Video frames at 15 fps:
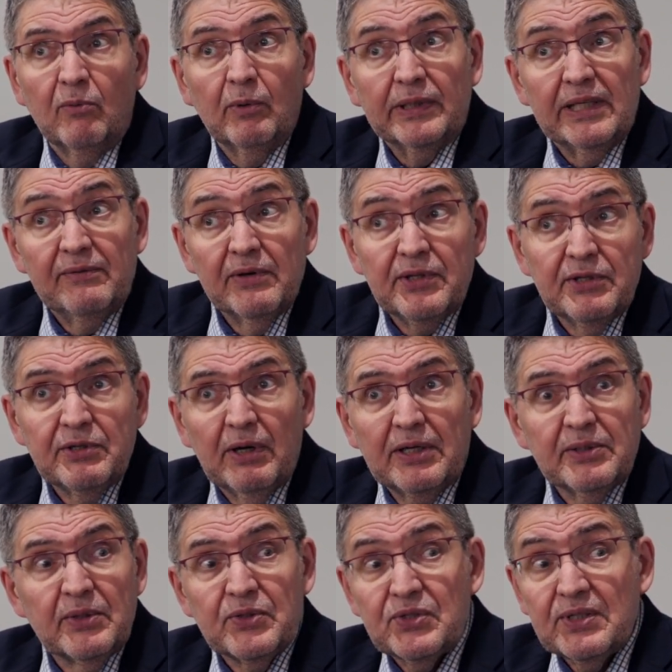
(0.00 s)
whatever the
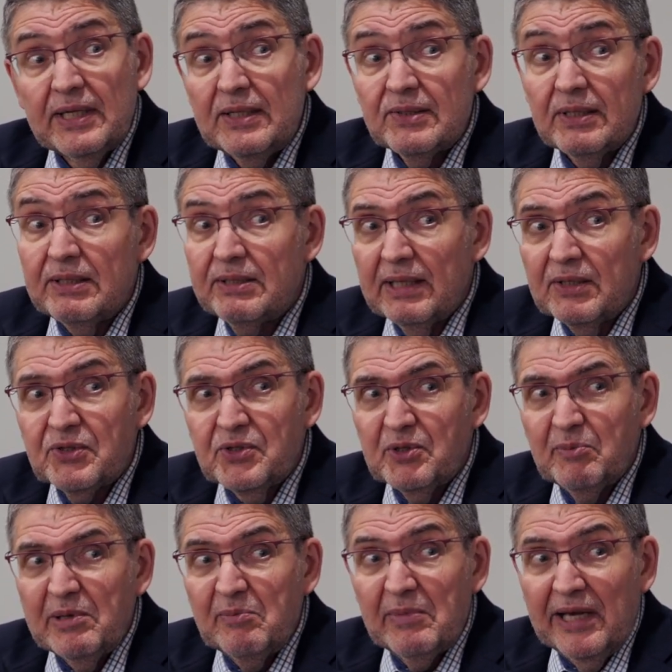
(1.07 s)
doctor says and does to
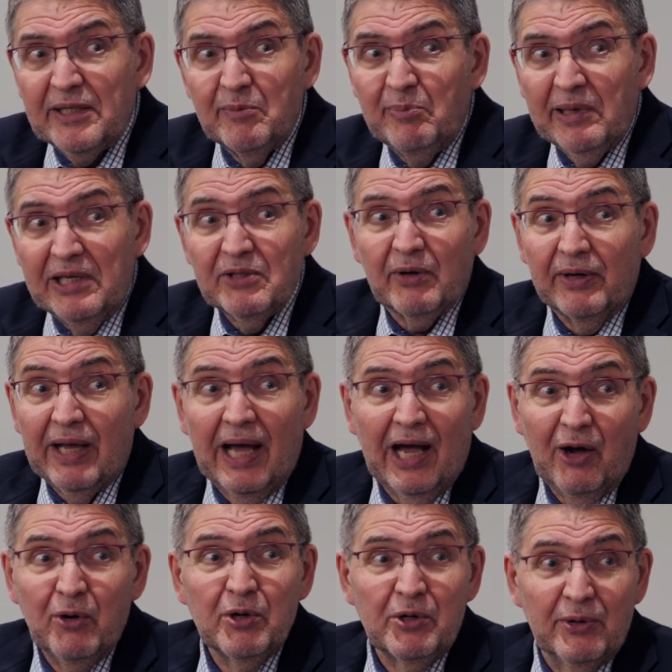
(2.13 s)
me may depend on
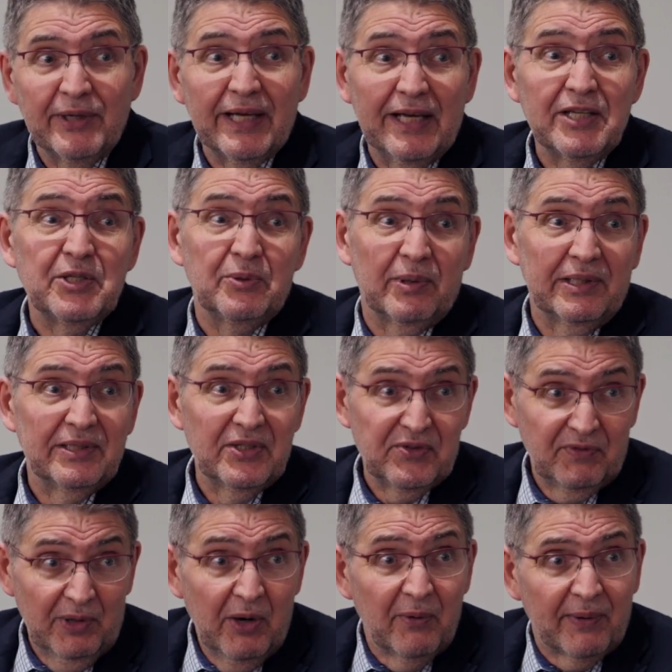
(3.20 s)
how good I do on this
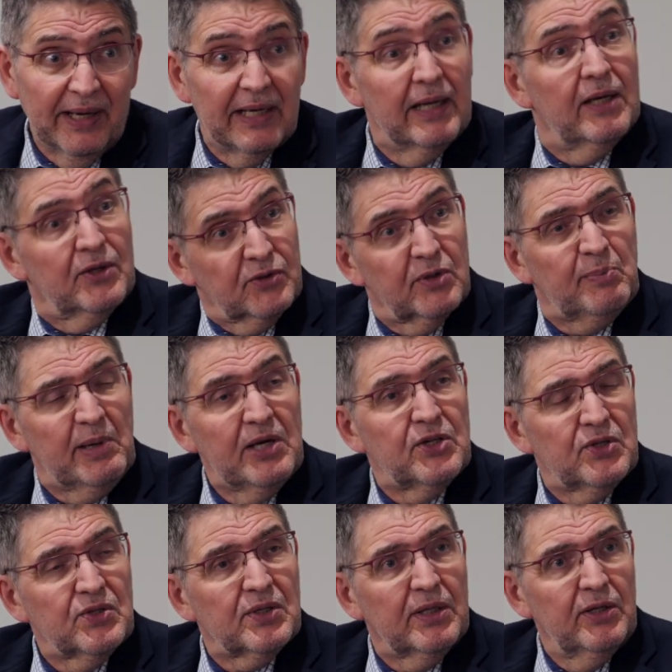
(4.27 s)
flow rate? So the
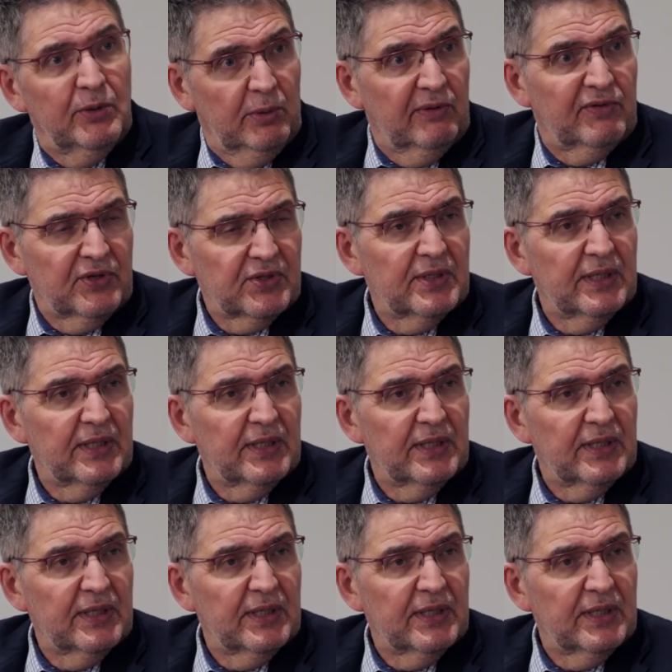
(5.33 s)
patients are nervous